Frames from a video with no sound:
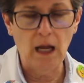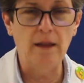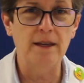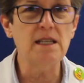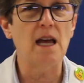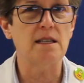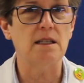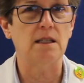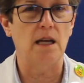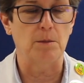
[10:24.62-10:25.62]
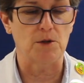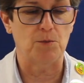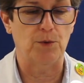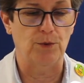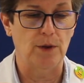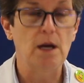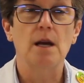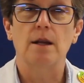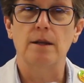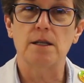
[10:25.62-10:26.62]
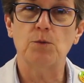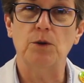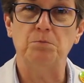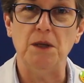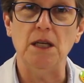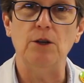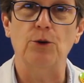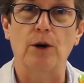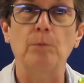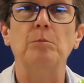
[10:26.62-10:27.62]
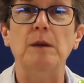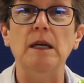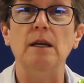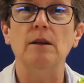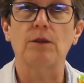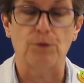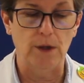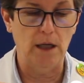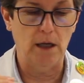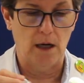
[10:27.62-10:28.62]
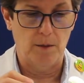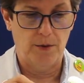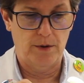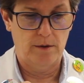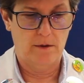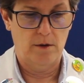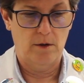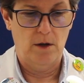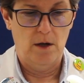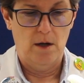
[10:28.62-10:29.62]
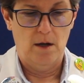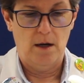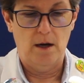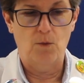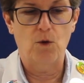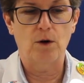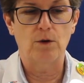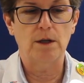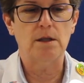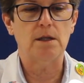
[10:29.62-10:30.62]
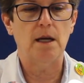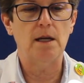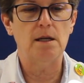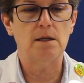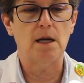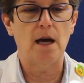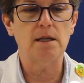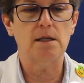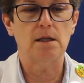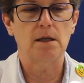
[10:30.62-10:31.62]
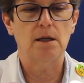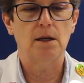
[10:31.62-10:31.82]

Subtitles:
And this has the tablespoon. This would be your B3 cup. And we're going to test.